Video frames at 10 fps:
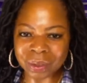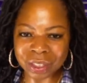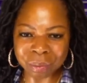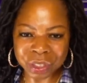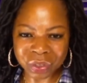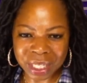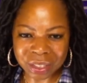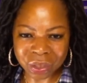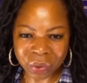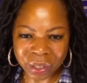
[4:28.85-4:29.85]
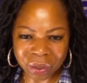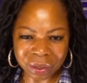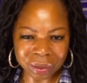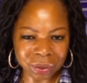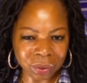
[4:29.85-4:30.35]
The Demetri Kay Show, here on
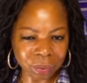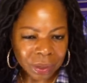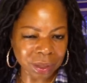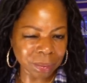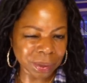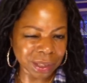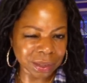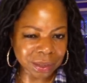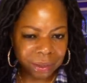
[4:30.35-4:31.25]
YouTube. Peace.